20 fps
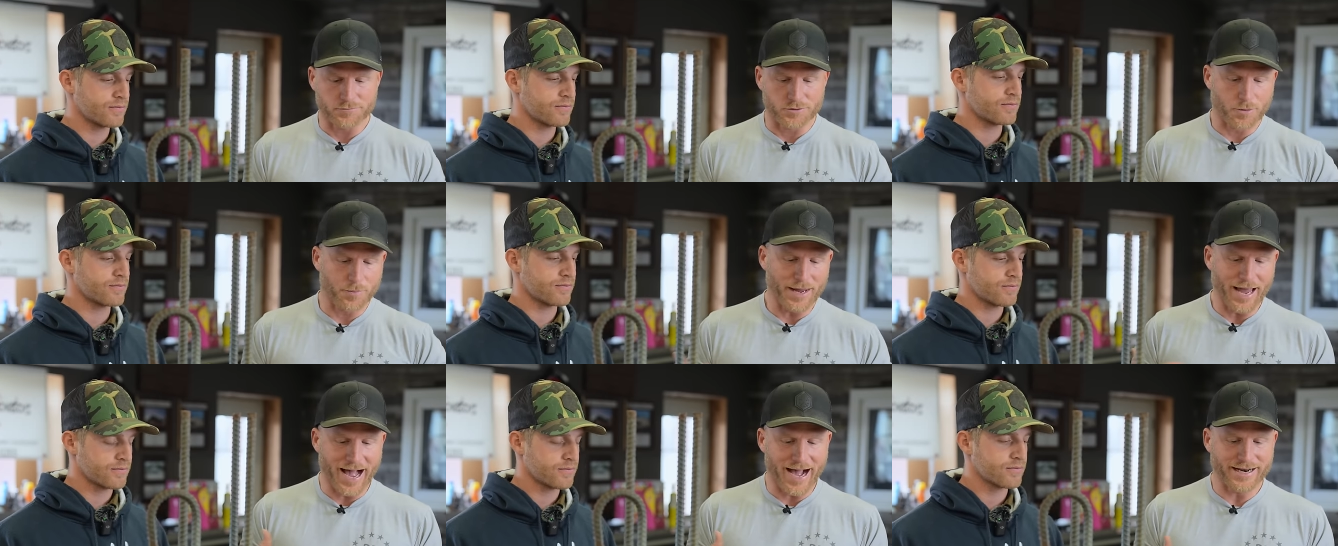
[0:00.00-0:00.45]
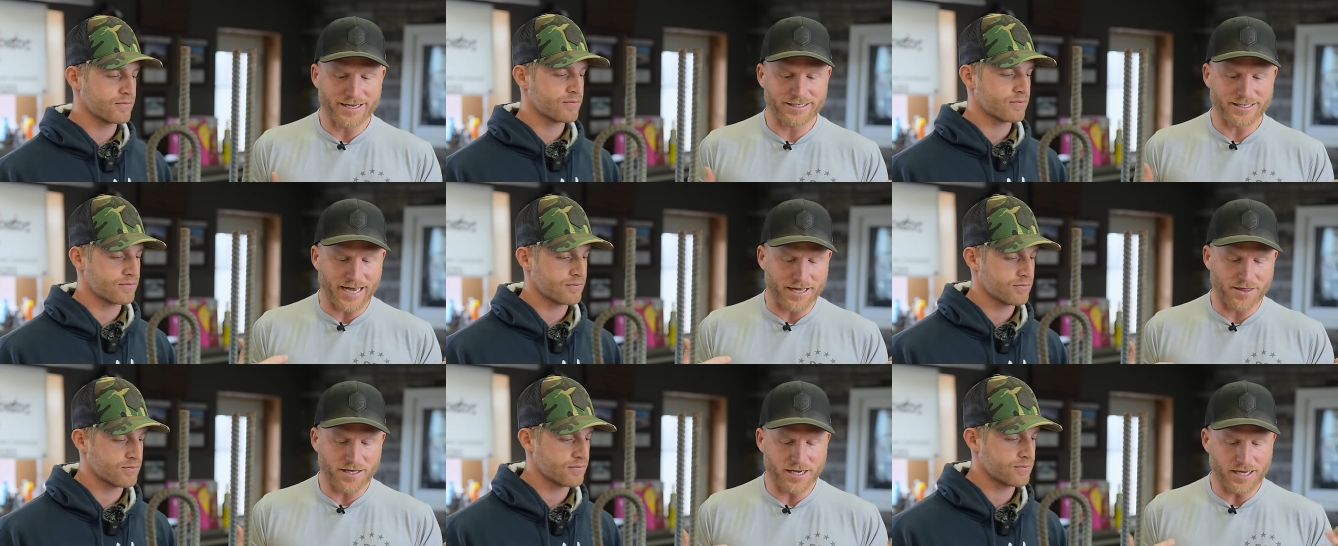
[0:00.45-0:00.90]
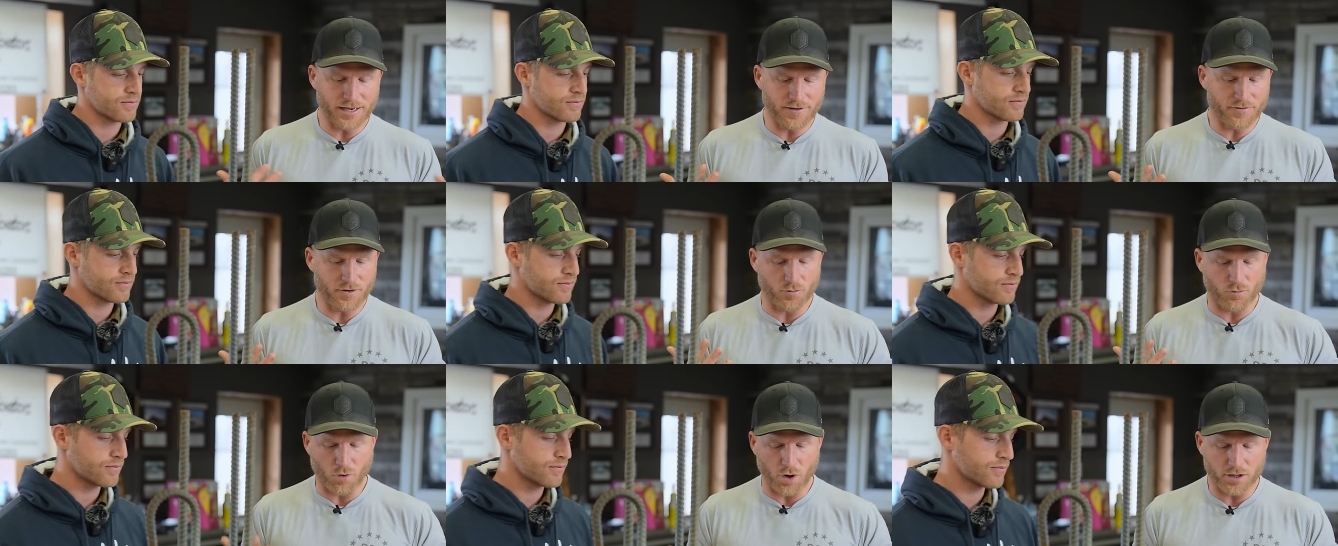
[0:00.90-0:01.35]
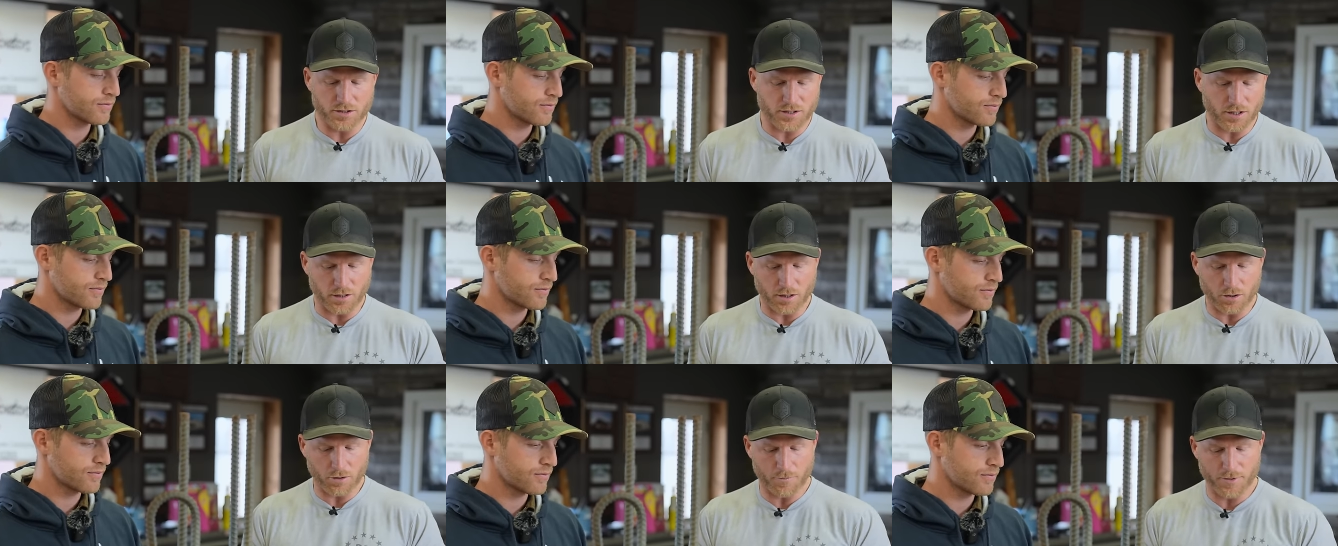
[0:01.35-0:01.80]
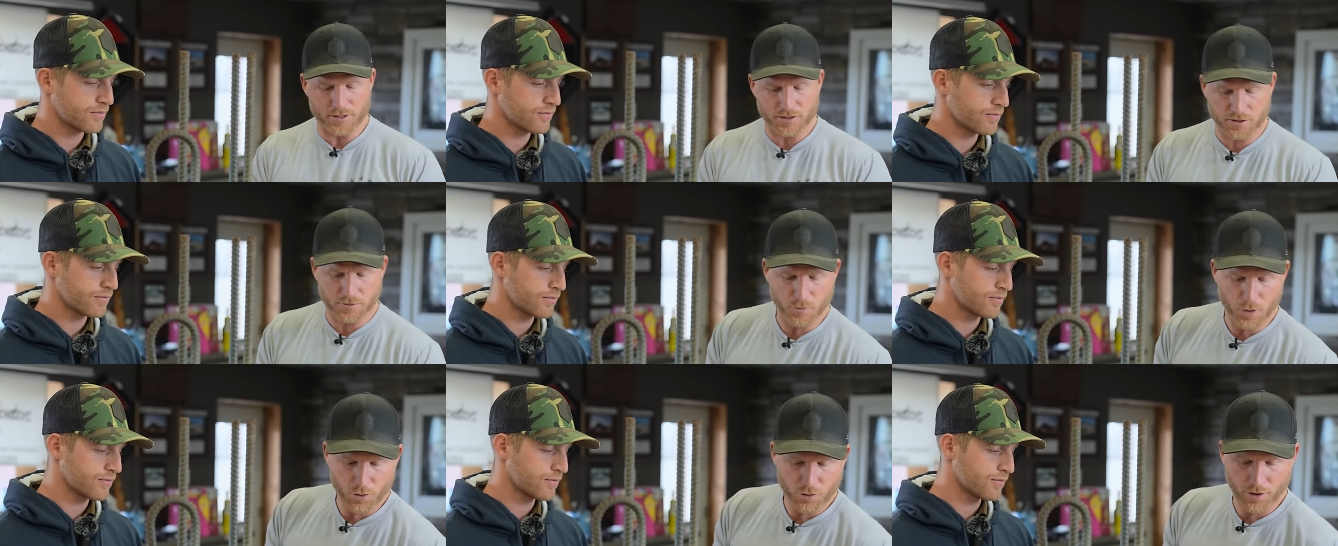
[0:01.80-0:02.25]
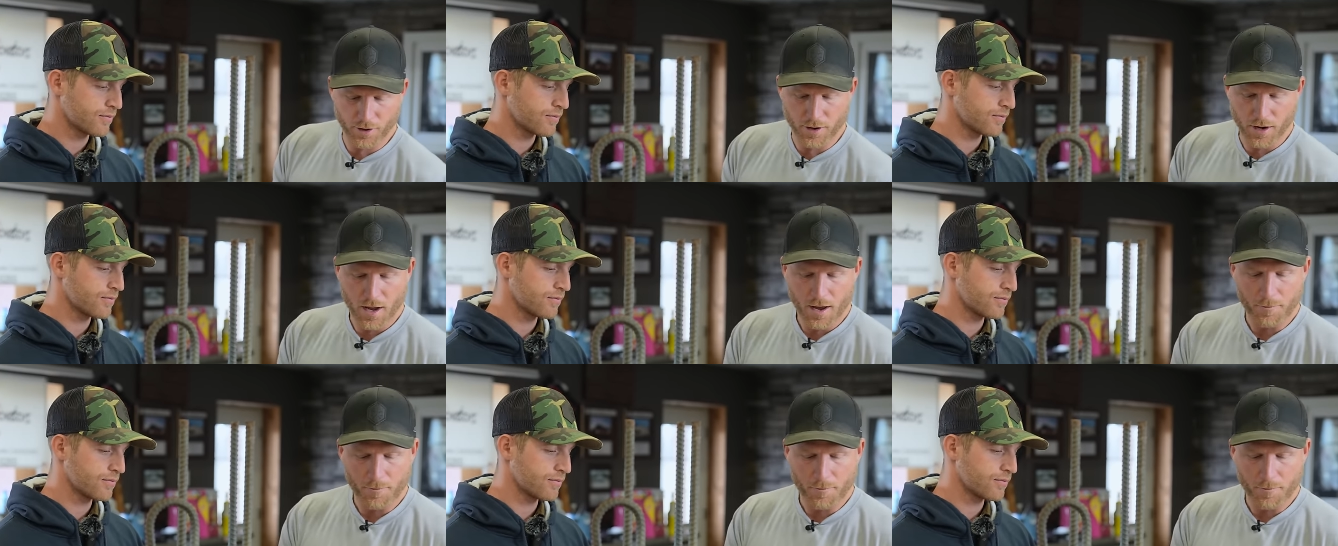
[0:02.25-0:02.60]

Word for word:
Speaker 1: to be honest, I think it even runs a little bit smoother.